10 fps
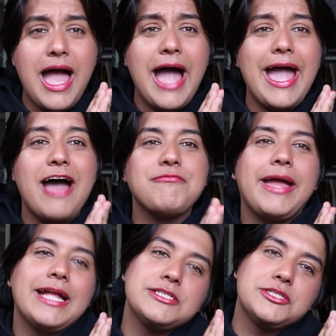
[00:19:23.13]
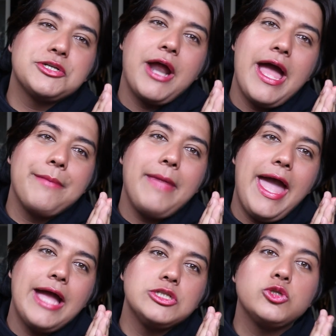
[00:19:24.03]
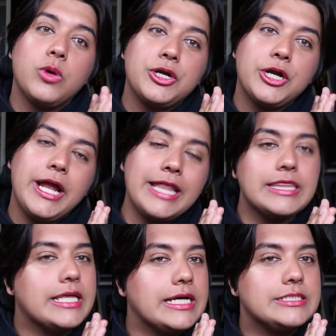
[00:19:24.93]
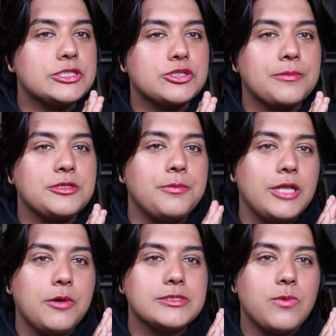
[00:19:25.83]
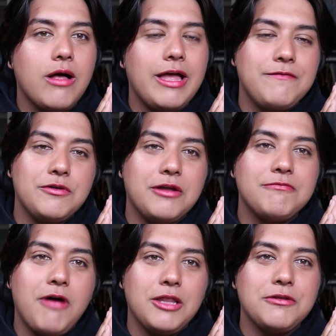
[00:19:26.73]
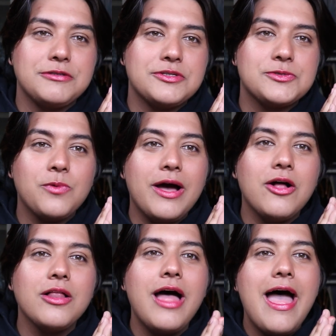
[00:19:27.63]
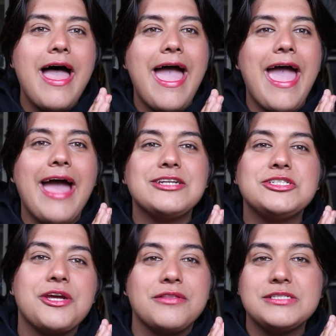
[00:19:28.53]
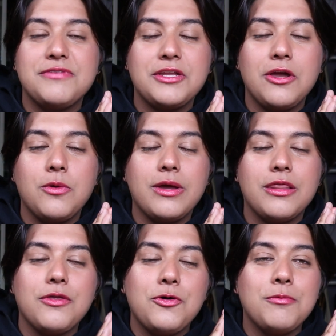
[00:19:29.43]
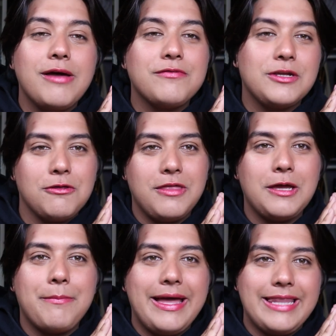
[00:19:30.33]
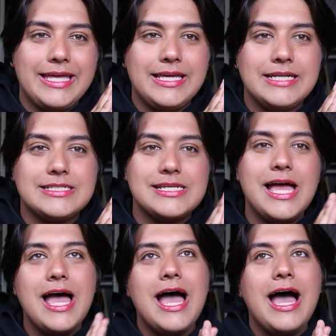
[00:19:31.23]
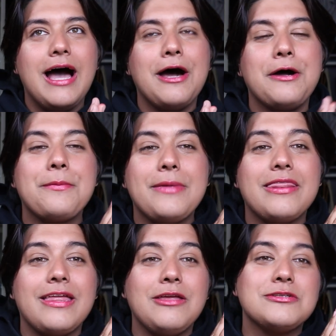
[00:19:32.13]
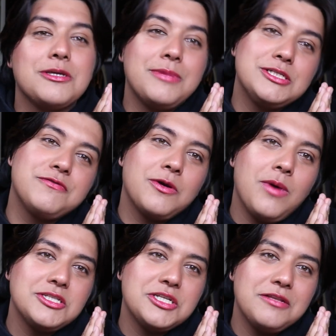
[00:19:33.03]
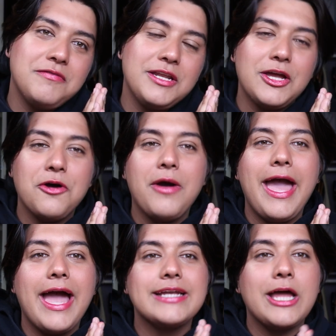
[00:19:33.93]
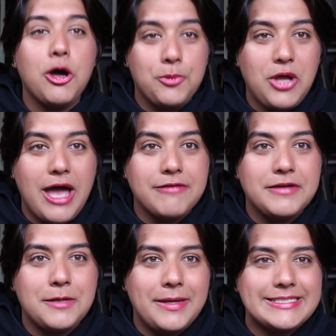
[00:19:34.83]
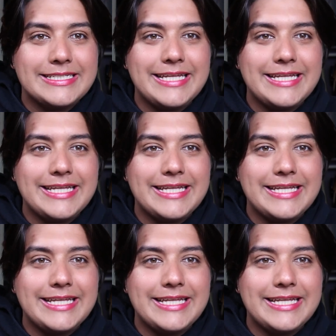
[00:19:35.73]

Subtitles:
I have my Instagram and Twitter in the description below as well, if you can follow those as well. And share this video with whomever you think might like it. Thank you so much for watching the video, and I hope you have an amazing